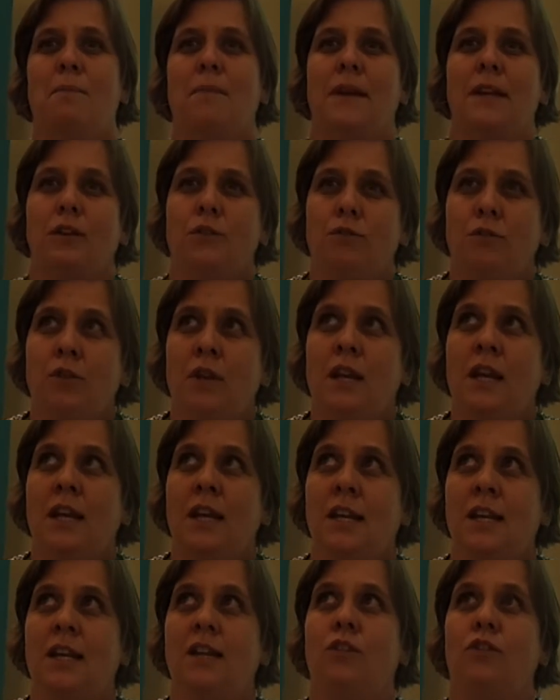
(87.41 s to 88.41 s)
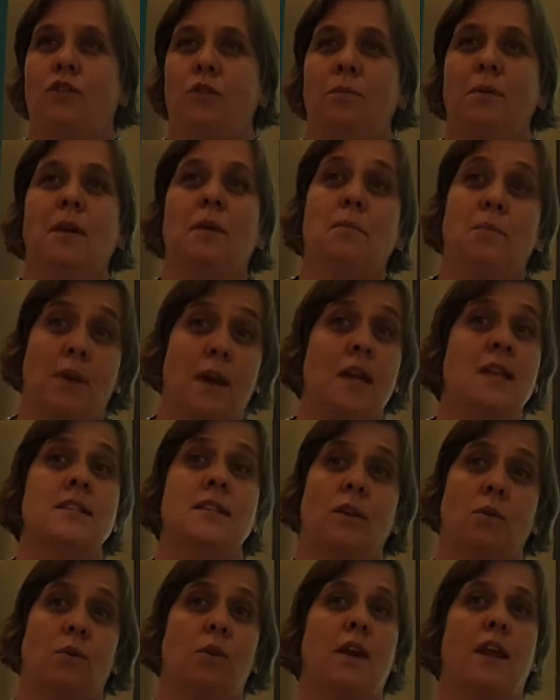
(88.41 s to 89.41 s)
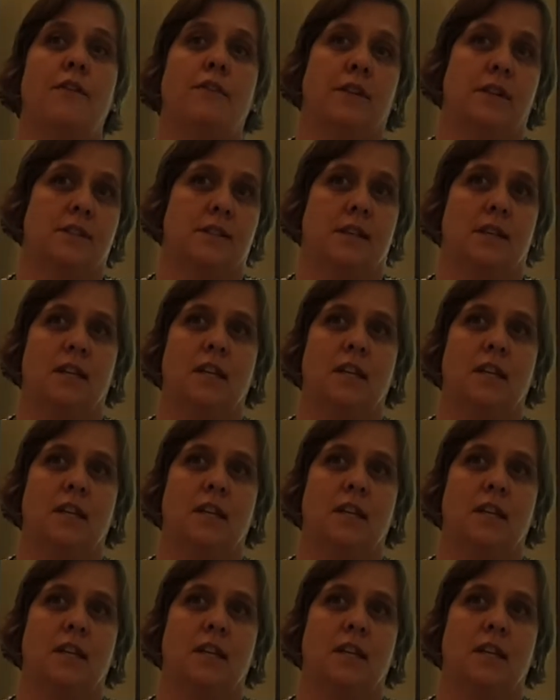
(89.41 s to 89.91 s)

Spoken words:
But it really needs to be embraced at all levels.